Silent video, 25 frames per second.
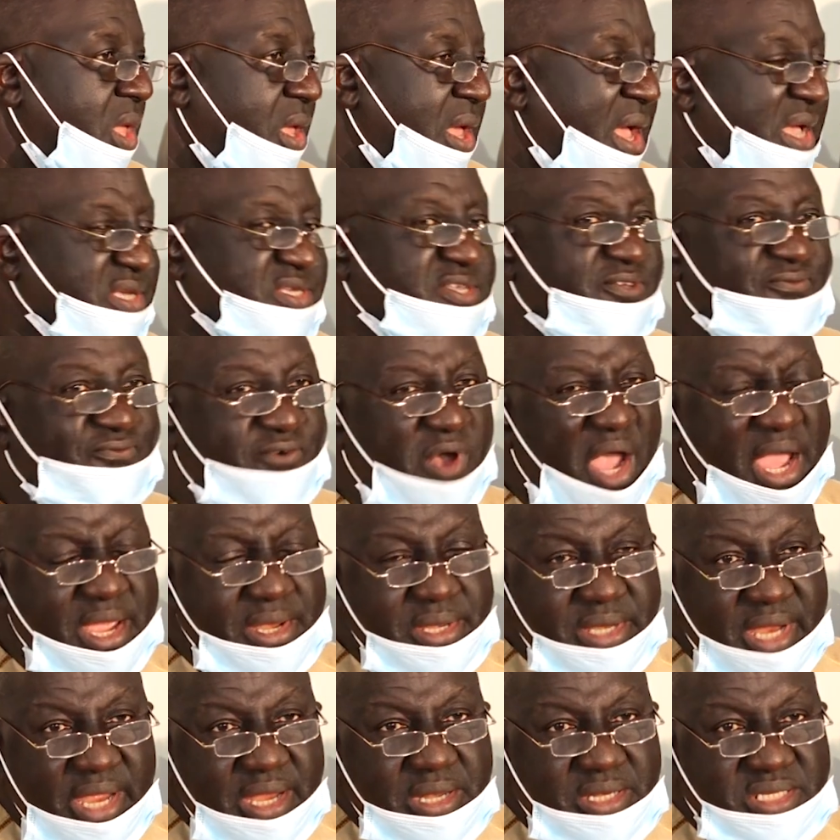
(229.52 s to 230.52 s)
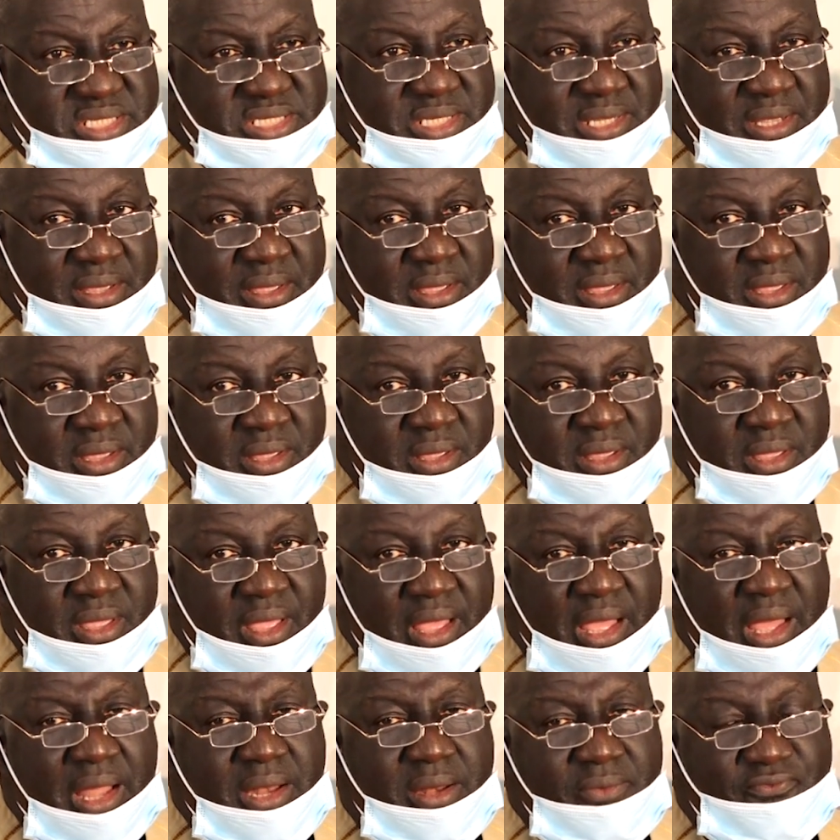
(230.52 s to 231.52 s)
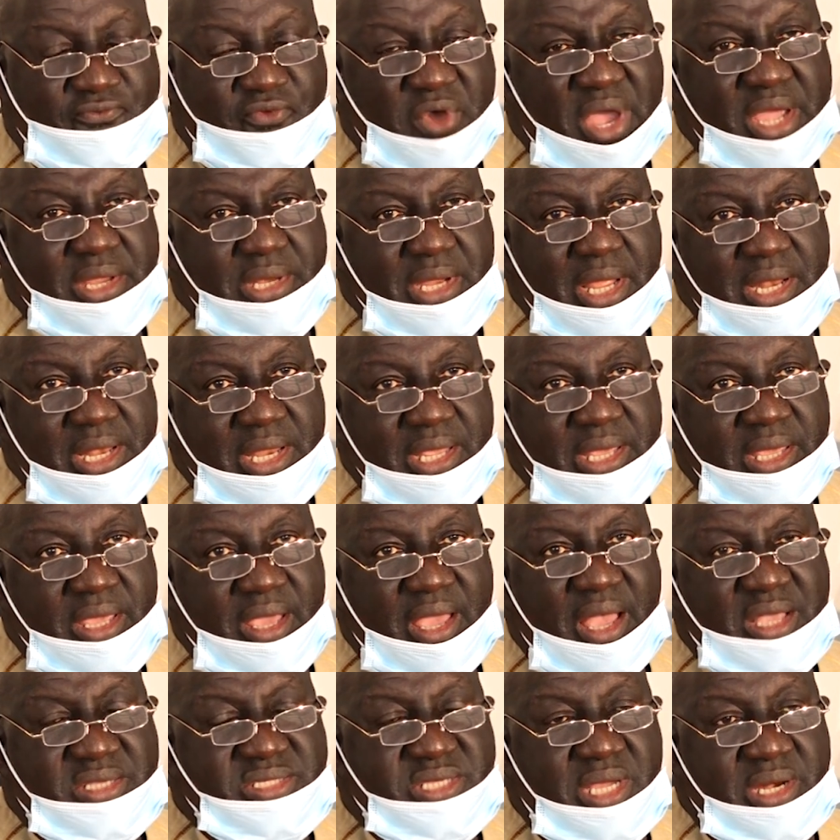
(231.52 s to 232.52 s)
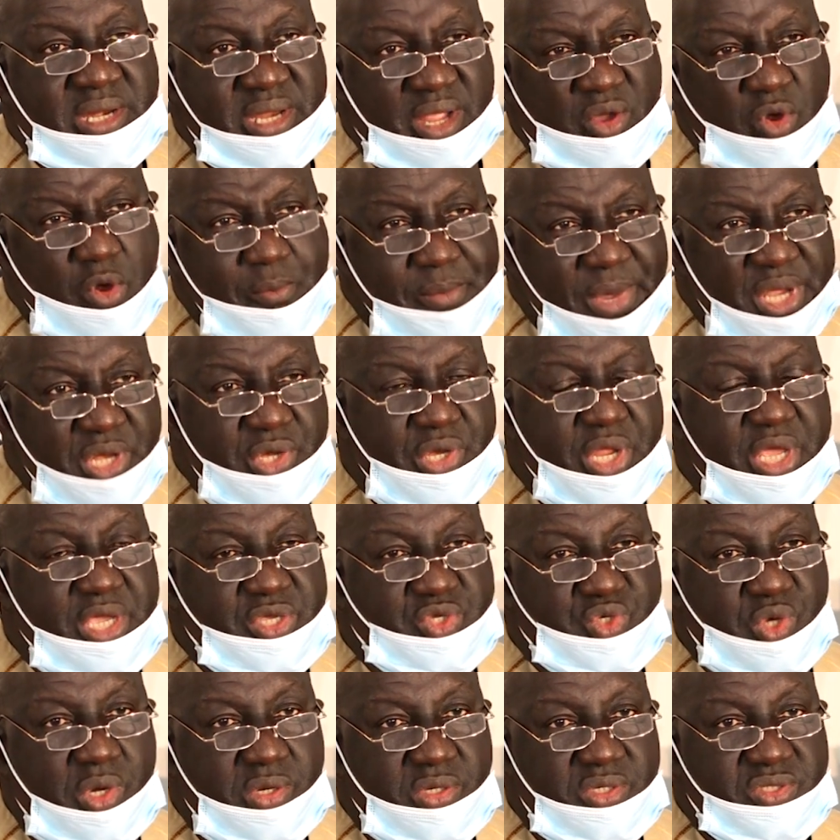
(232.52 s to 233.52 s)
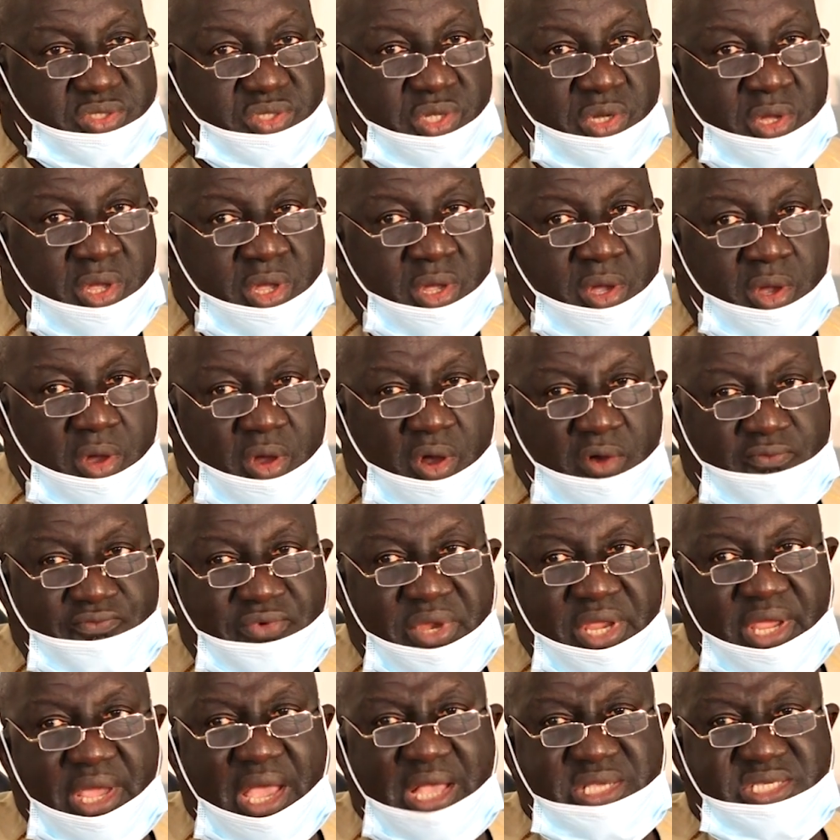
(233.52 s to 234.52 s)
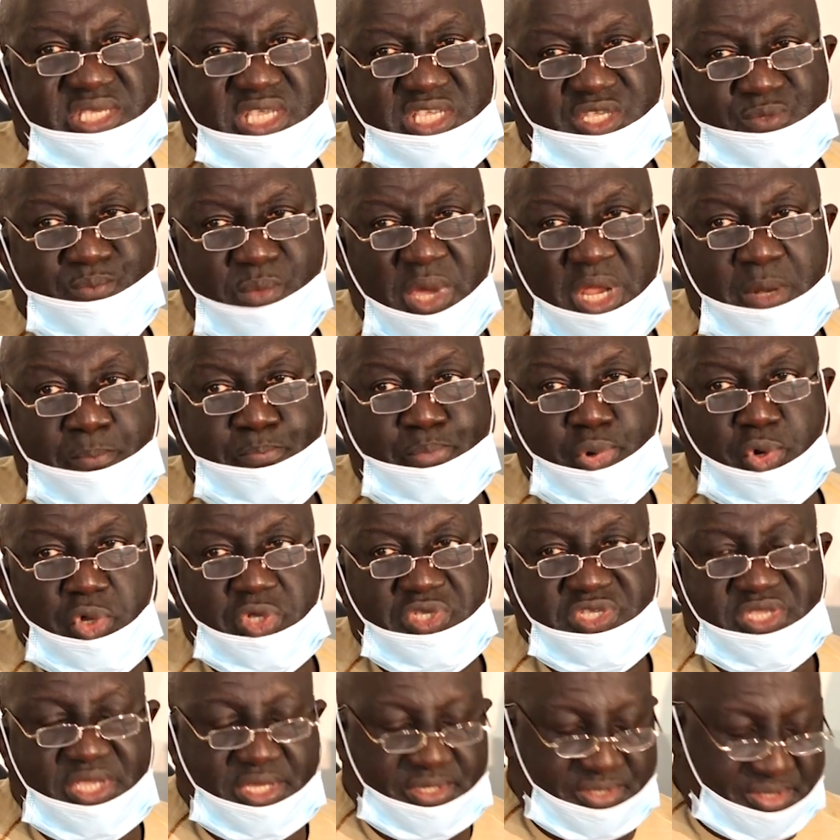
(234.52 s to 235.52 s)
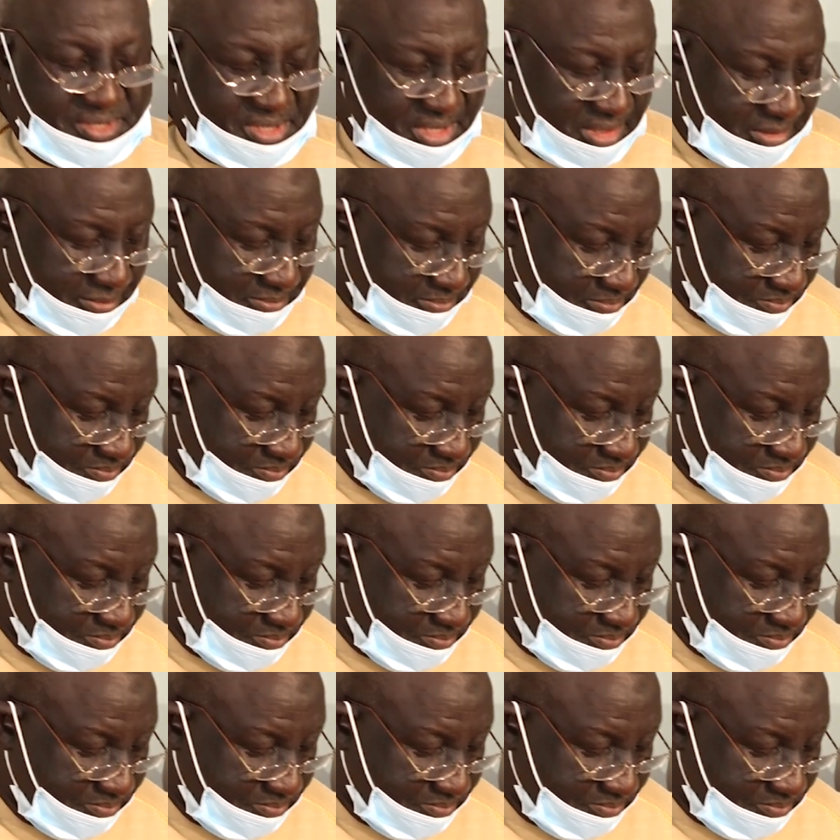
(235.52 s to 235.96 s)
as findings and finally as recommendations of the assessment process.